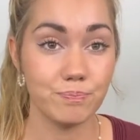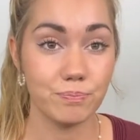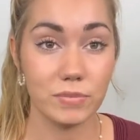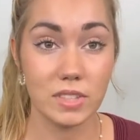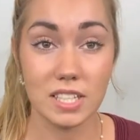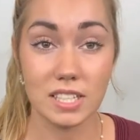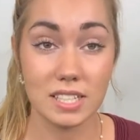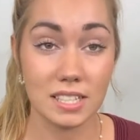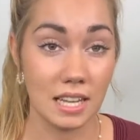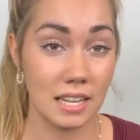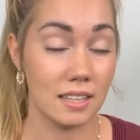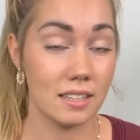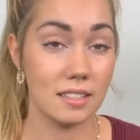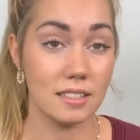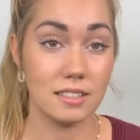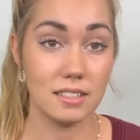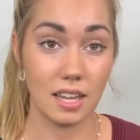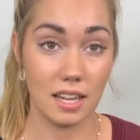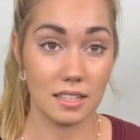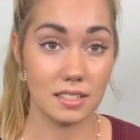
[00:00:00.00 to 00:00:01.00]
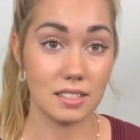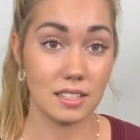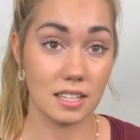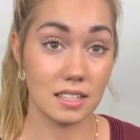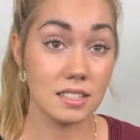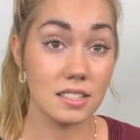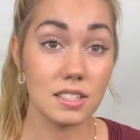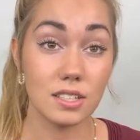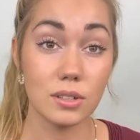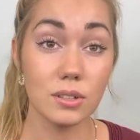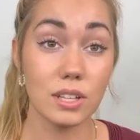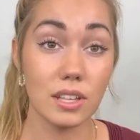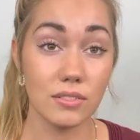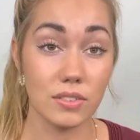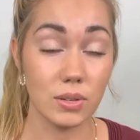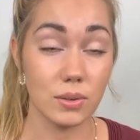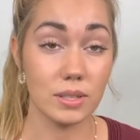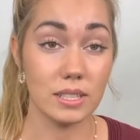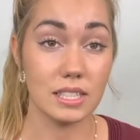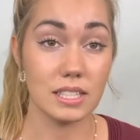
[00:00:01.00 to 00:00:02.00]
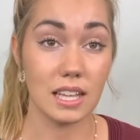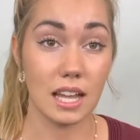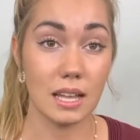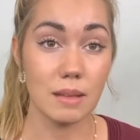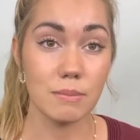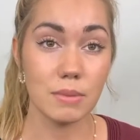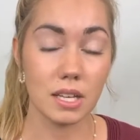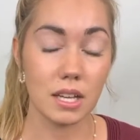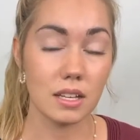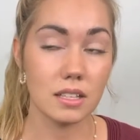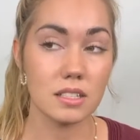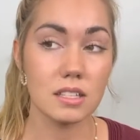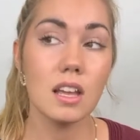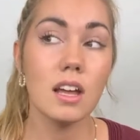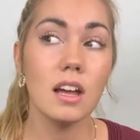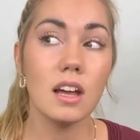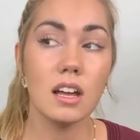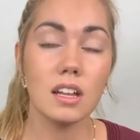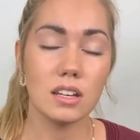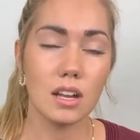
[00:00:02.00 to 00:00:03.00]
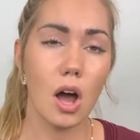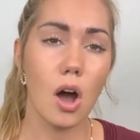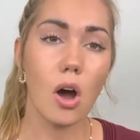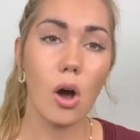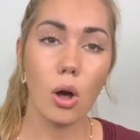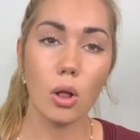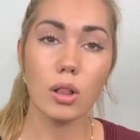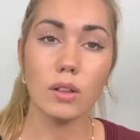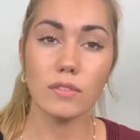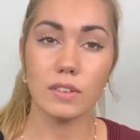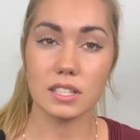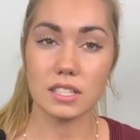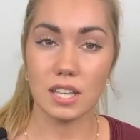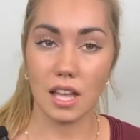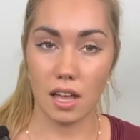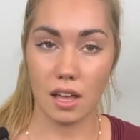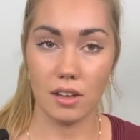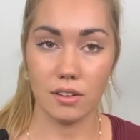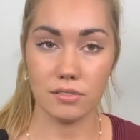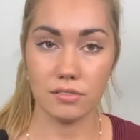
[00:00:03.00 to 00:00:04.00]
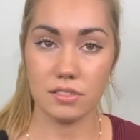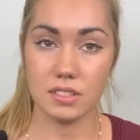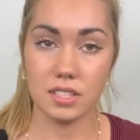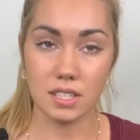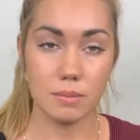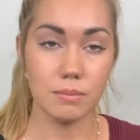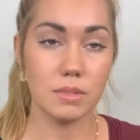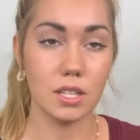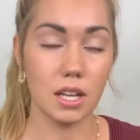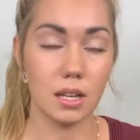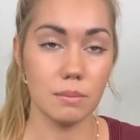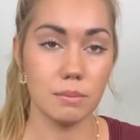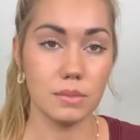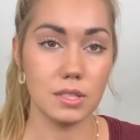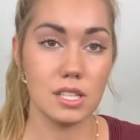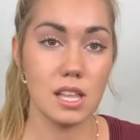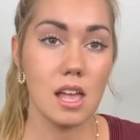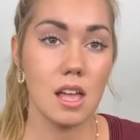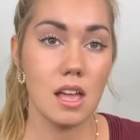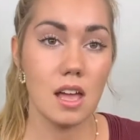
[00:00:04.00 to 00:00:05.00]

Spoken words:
this test can still give you insight, because not all of us have symptoms